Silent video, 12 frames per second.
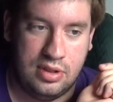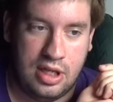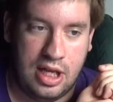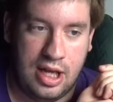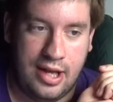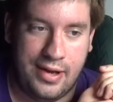
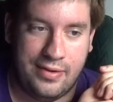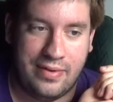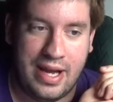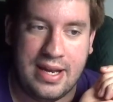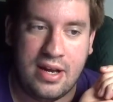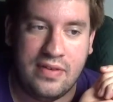
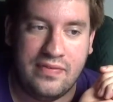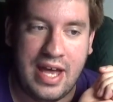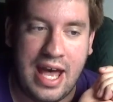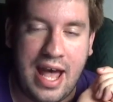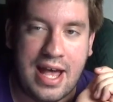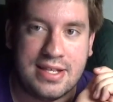Ran out of
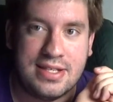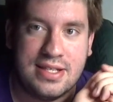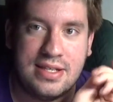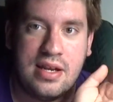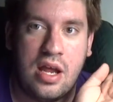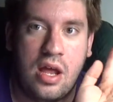
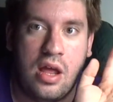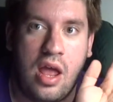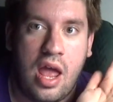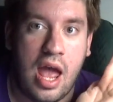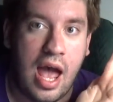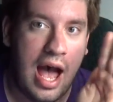gas?
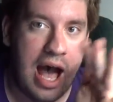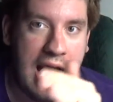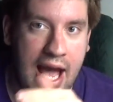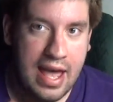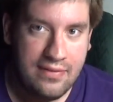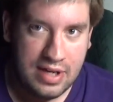
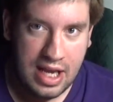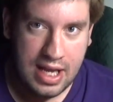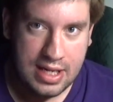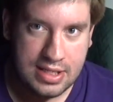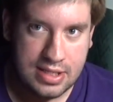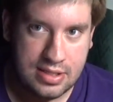I have
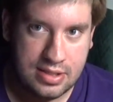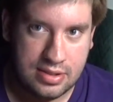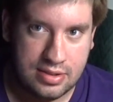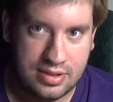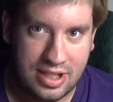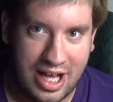not.
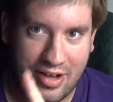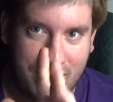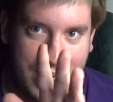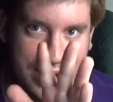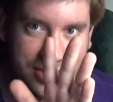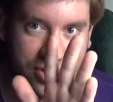I've
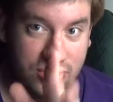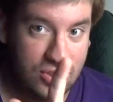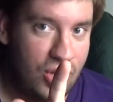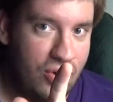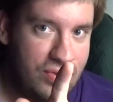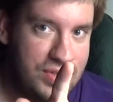been
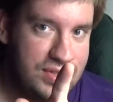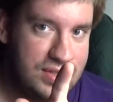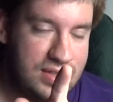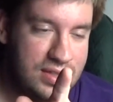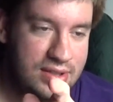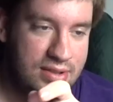
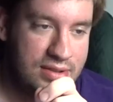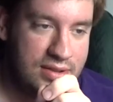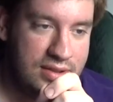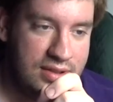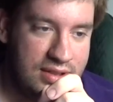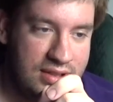close.
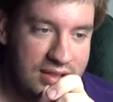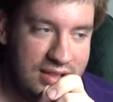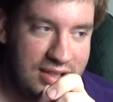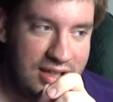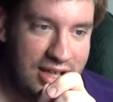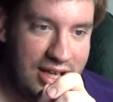
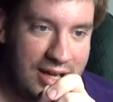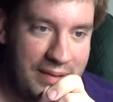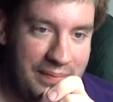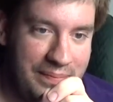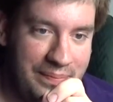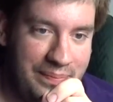I've
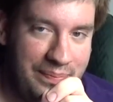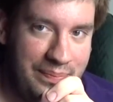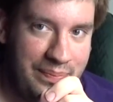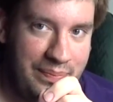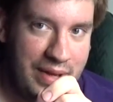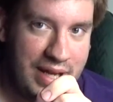
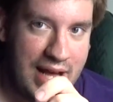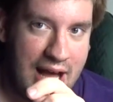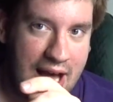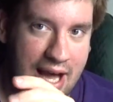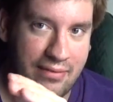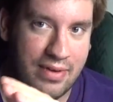
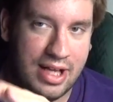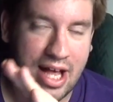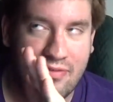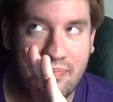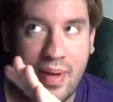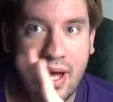
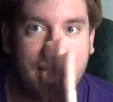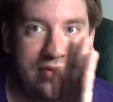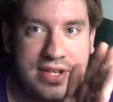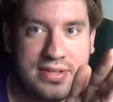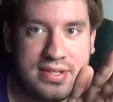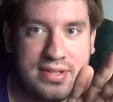been
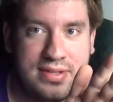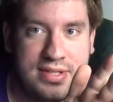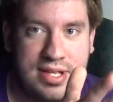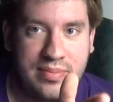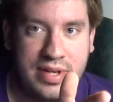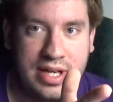with
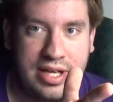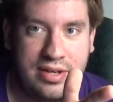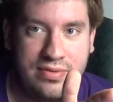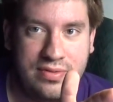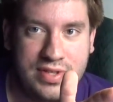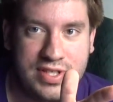somebody
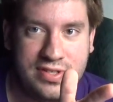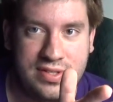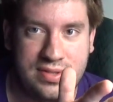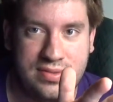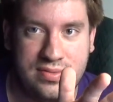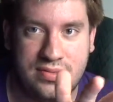
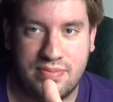who's